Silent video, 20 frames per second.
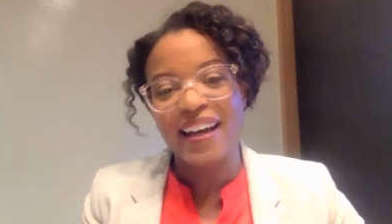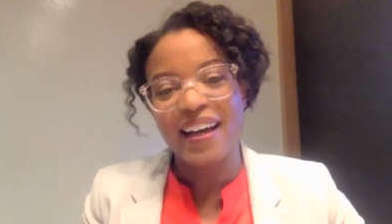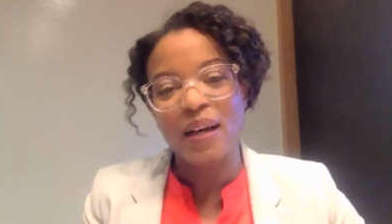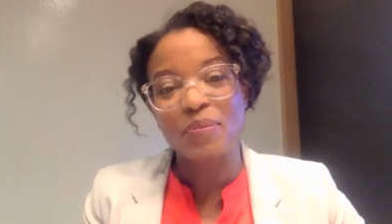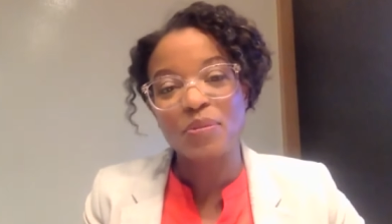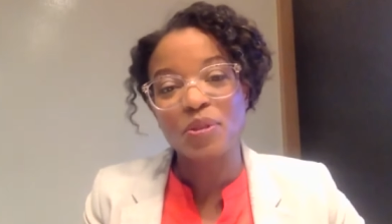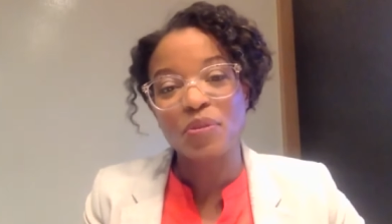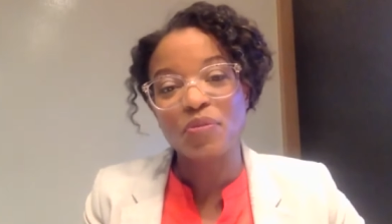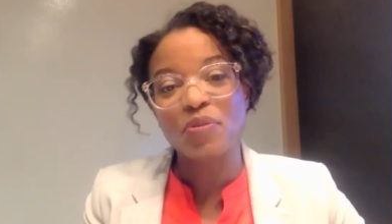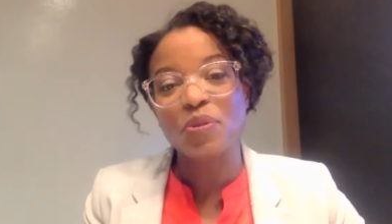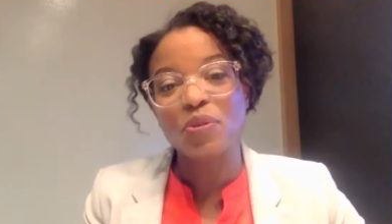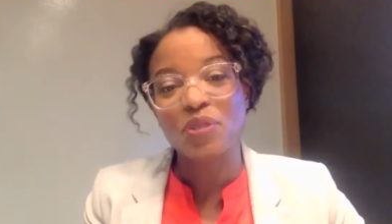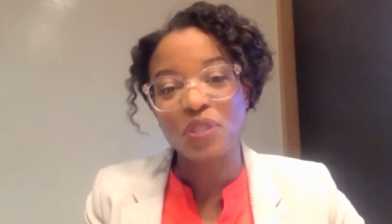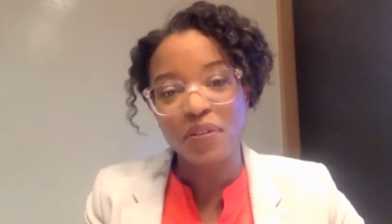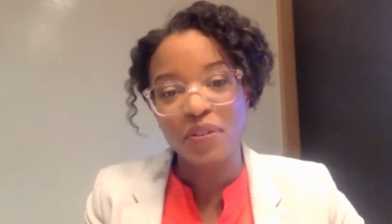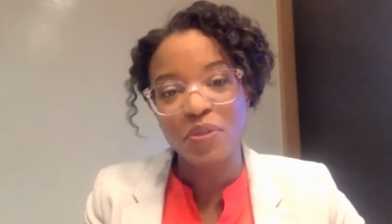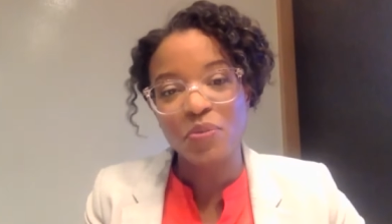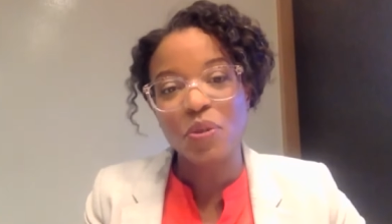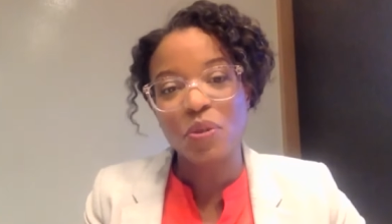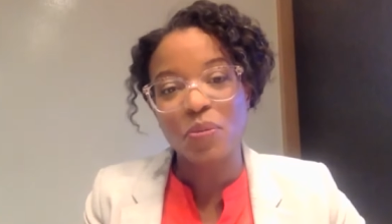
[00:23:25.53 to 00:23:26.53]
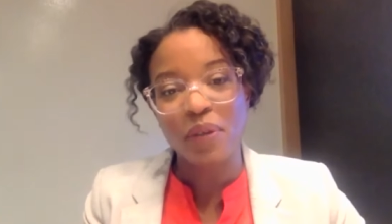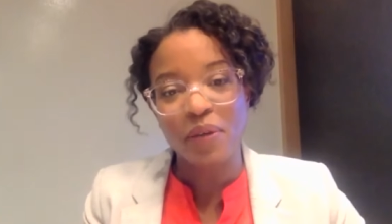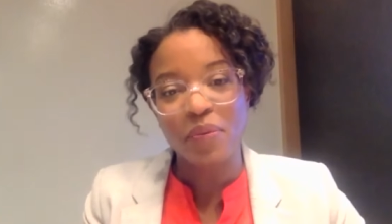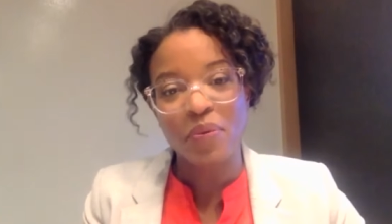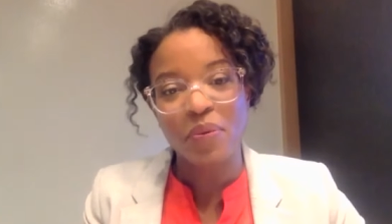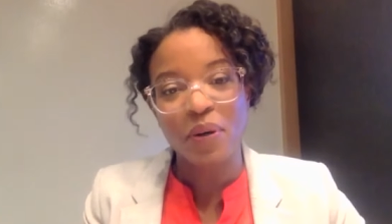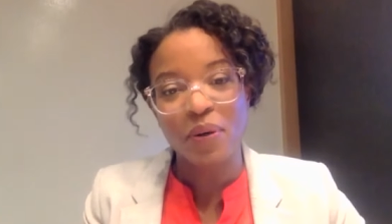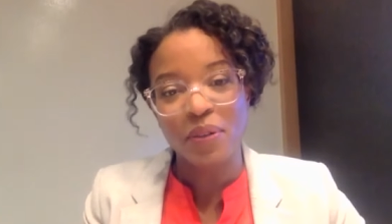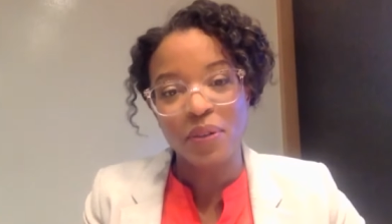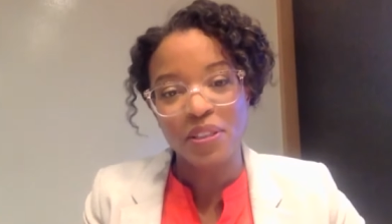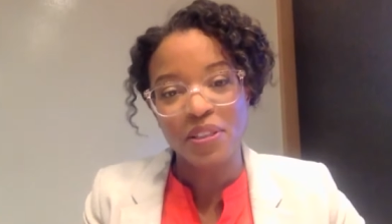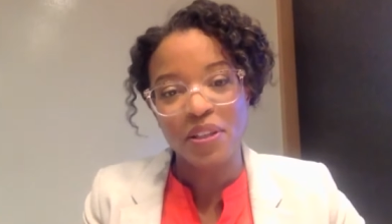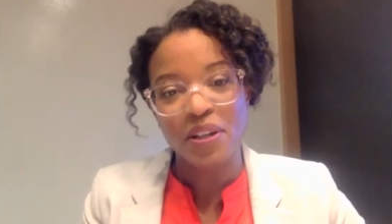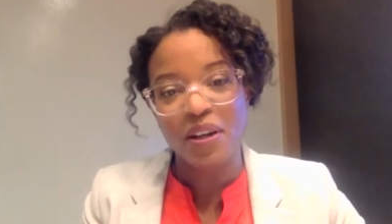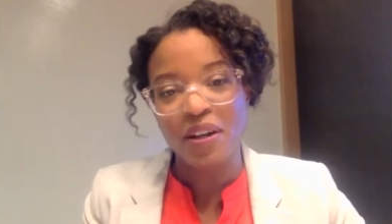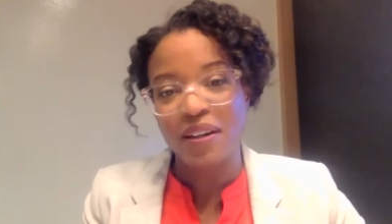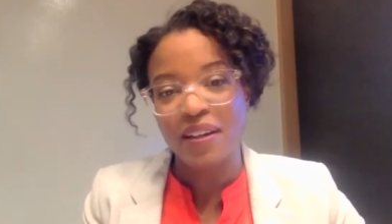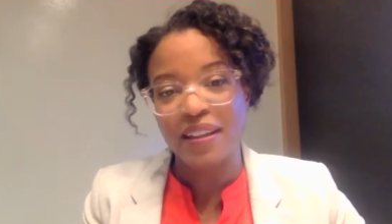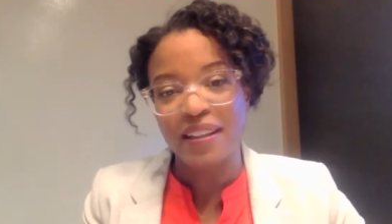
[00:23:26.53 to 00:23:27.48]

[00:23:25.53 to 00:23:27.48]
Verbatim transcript: um, so food service will be where we start.